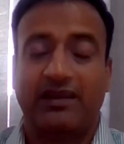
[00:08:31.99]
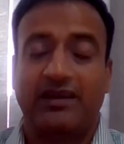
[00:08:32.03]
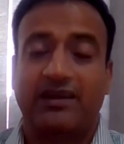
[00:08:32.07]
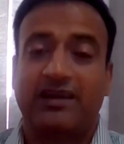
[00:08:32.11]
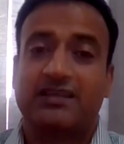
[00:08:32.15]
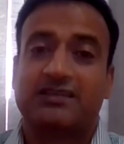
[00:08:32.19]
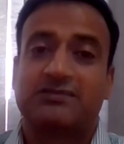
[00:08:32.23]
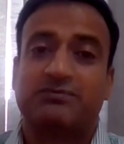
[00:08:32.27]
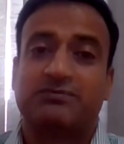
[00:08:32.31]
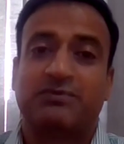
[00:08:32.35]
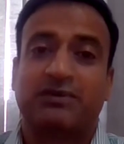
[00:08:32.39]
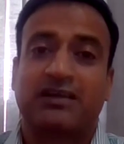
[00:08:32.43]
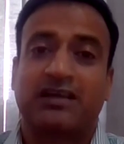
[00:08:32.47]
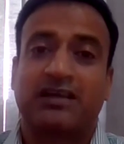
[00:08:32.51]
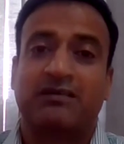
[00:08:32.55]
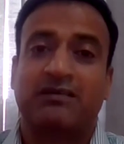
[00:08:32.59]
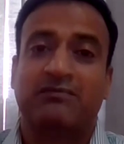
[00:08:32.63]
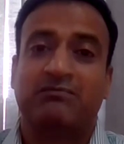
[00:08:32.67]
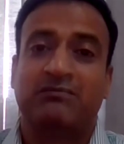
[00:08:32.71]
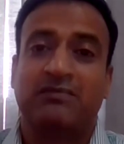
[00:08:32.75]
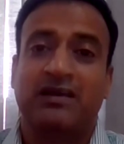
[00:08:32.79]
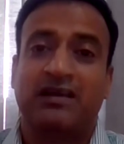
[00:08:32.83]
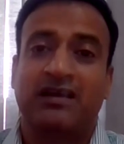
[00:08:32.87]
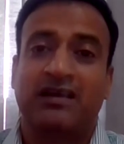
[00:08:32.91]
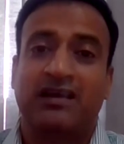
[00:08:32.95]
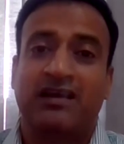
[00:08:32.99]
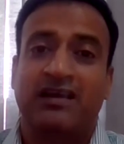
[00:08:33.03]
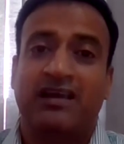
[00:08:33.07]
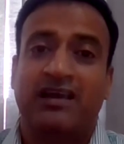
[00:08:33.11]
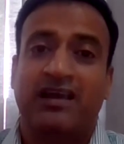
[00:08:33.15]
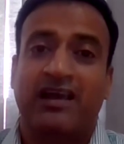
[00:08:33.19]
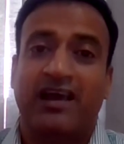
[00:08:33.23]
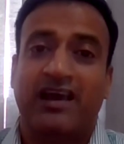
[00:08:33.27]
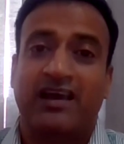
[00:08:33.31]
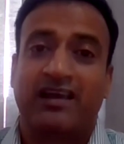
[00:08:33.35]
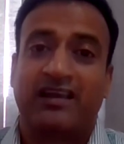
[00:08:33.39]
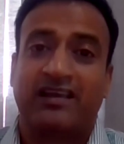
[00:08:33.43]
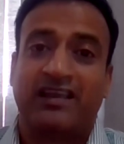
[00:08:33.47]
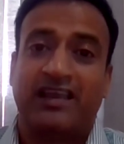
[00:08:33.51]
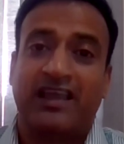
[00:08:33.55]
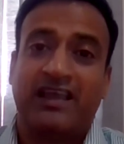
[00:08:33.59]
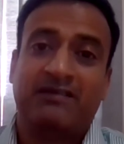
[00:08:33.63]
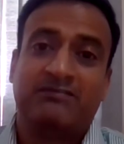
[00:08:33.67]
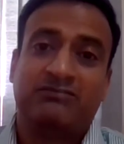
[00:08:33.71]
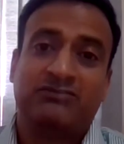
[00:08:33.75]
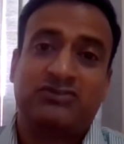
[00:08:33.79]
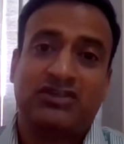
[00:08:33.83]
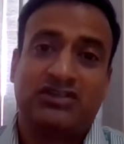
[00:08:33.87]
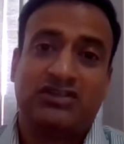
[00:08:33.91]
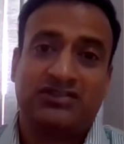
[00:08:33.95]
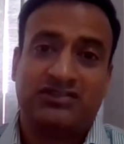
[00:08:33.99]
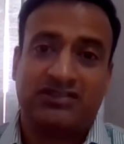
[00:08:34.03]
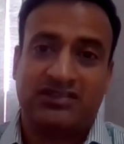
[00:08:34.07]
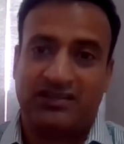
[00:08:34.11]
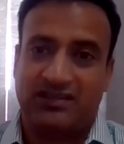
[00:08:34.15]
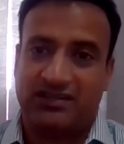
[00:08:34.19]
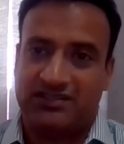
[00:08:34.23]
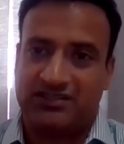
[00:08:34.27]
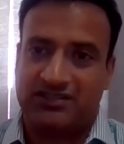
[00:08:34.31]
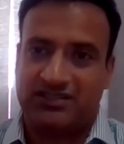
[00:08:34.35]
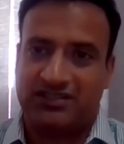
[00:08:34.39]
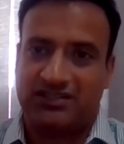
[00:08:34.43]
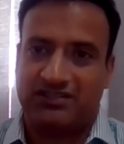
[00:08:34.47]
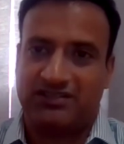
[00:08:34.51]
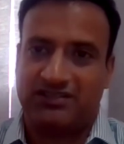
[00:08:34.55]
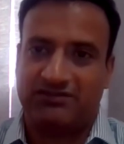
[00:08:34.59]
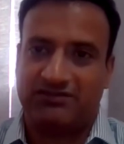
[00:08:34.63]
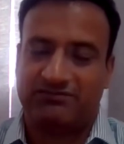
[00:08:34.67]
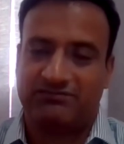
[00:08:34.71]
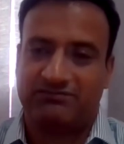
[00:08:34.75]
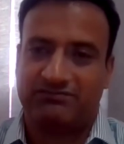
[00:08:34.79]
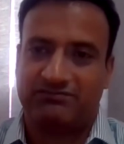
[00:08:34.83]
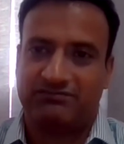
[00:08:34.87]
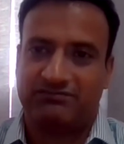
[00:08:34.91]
it has become a game changer initiative.